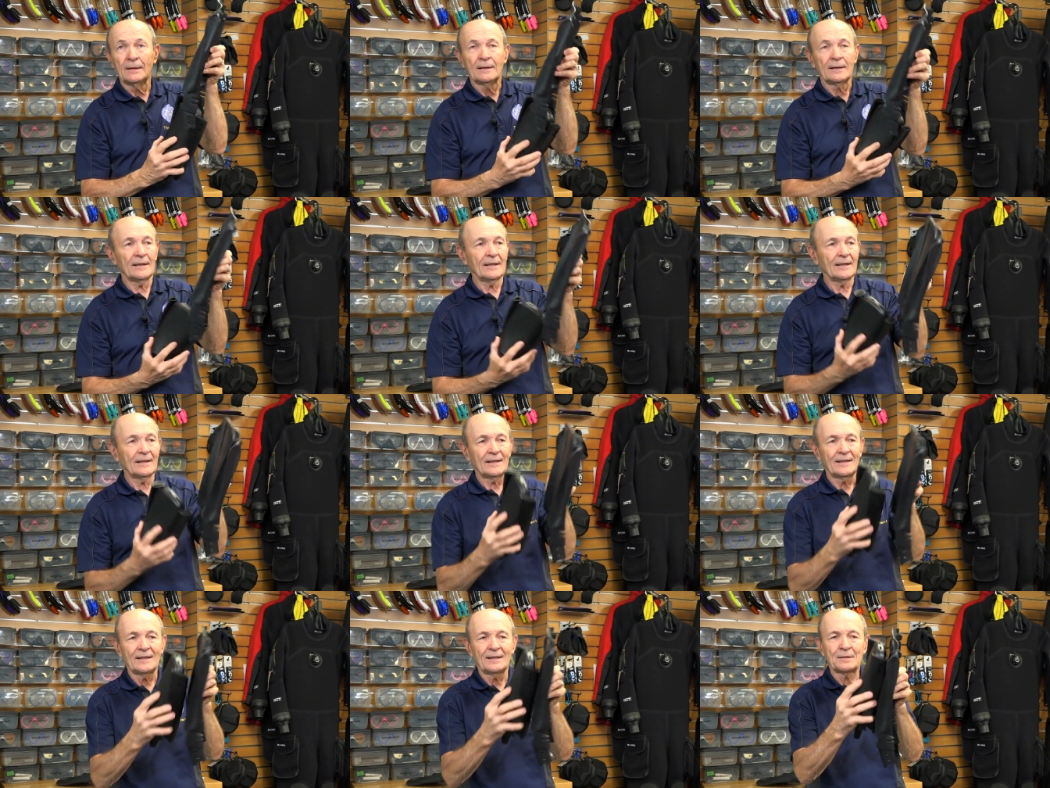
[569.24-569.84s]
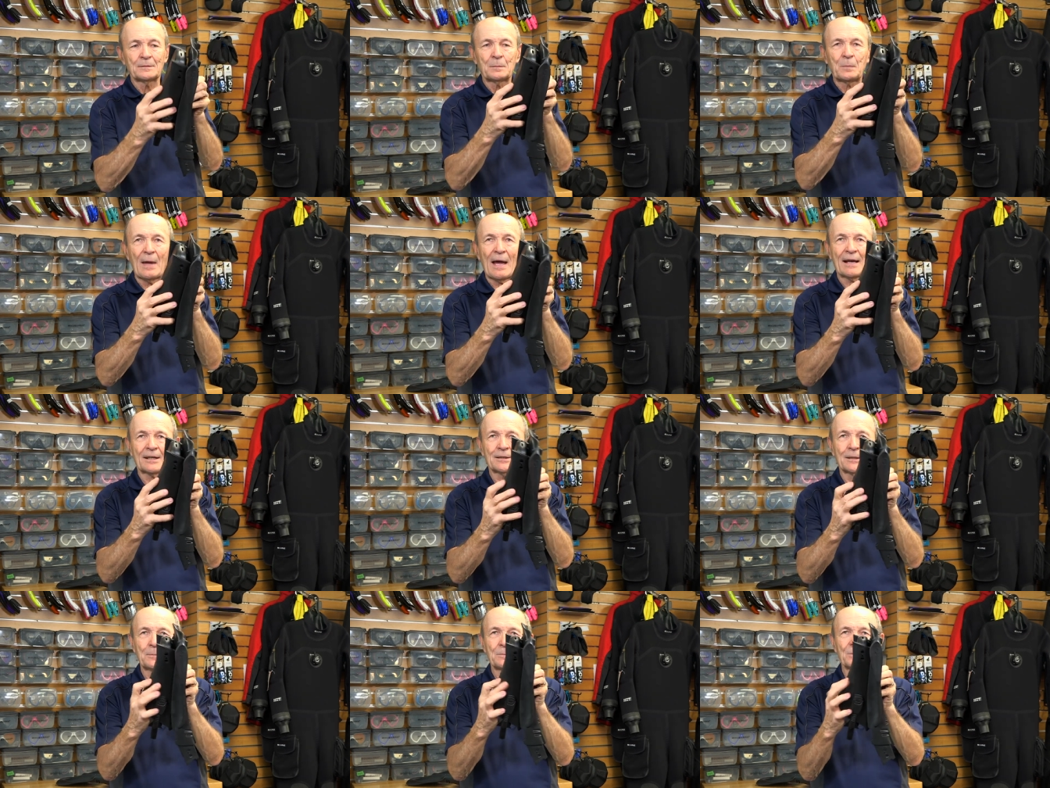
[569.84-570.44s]
And
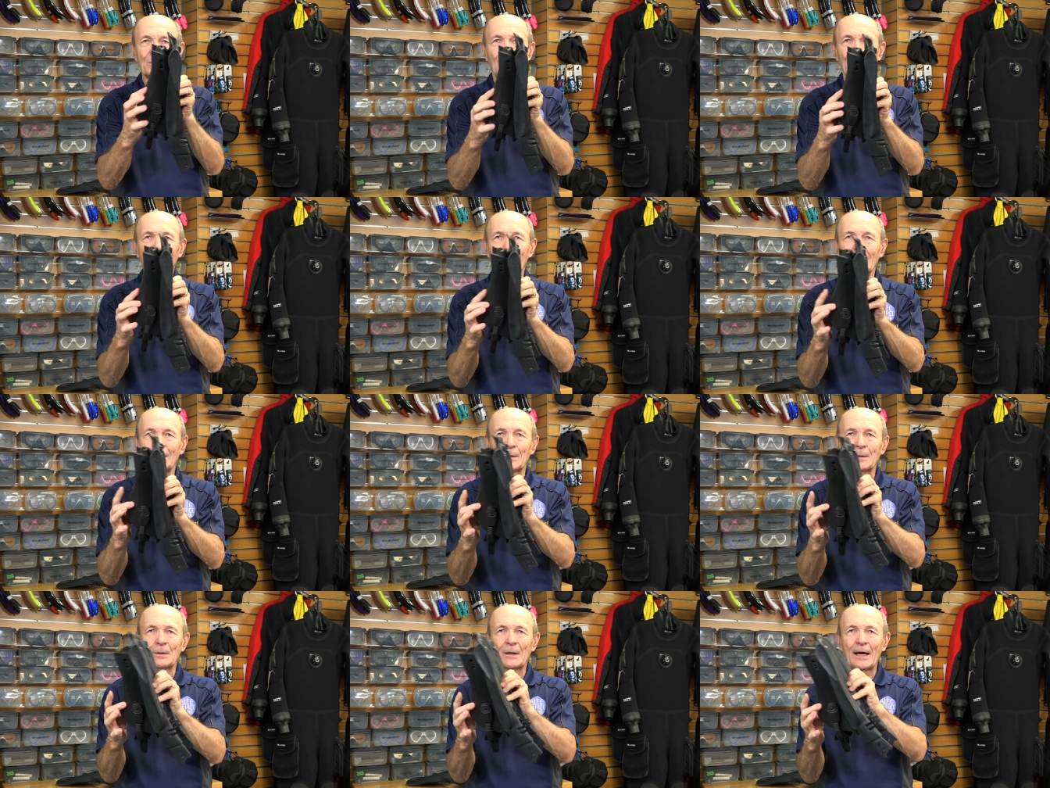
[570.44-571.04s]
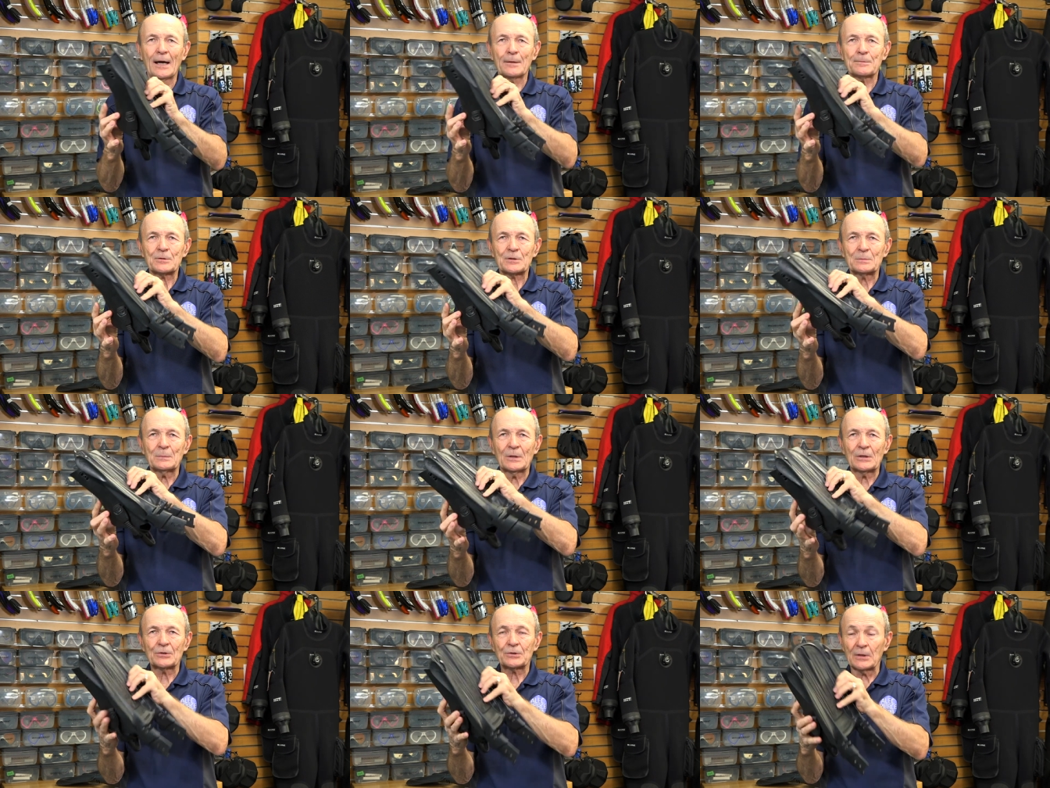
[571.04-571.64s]
packed up, there you go, half as
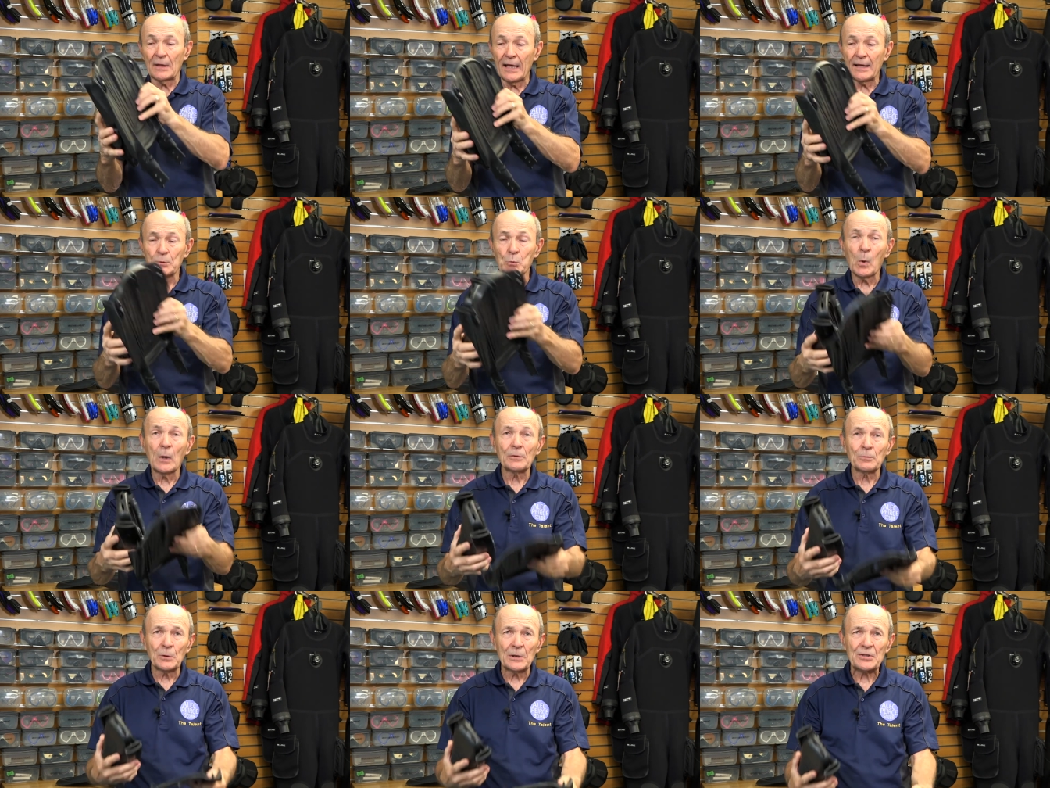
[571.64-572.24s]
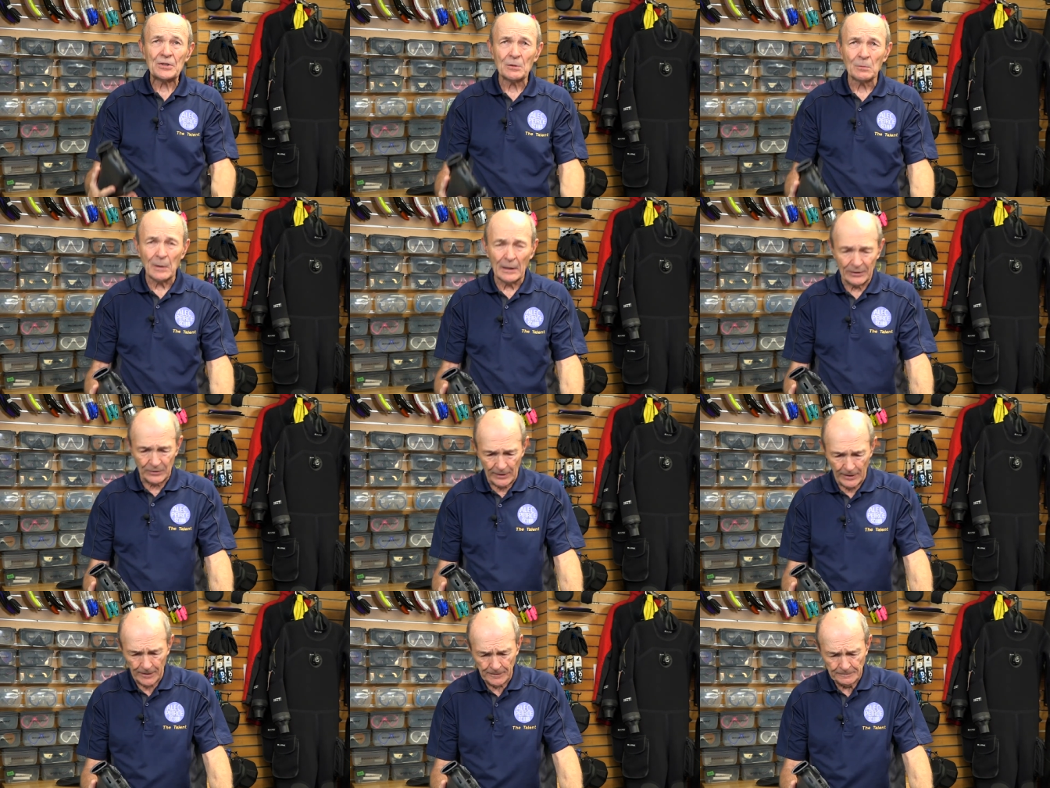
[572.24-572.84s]
much. So that's one reason
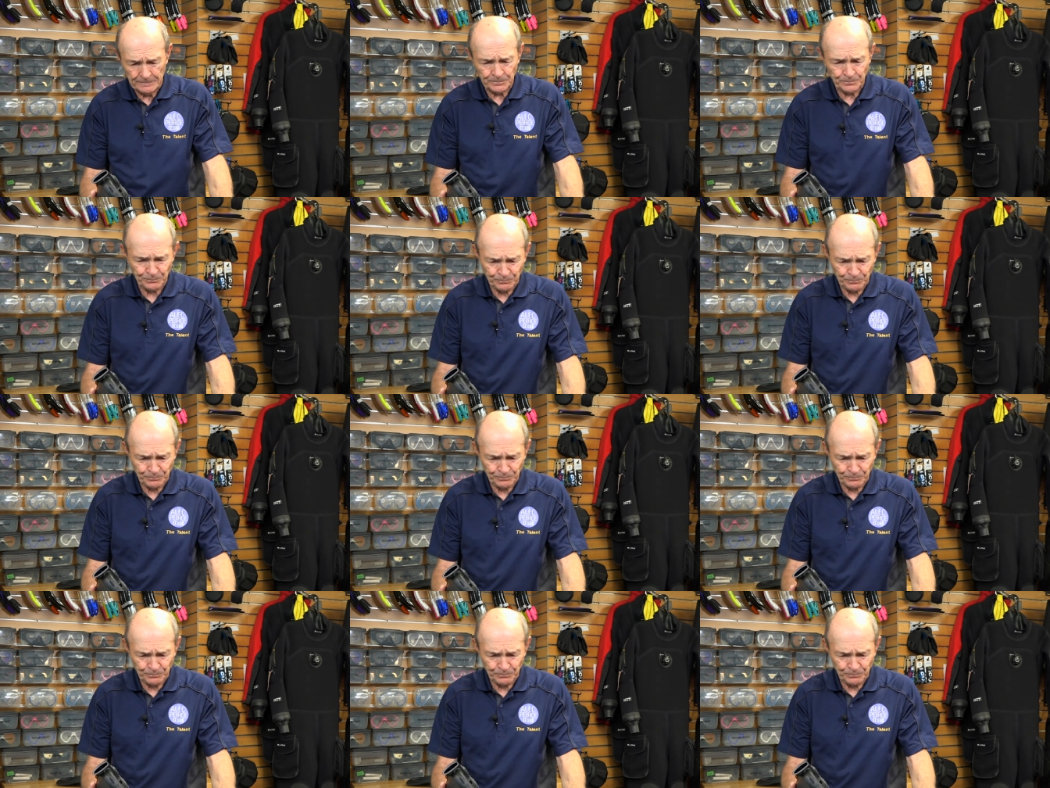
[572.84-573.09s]
right there.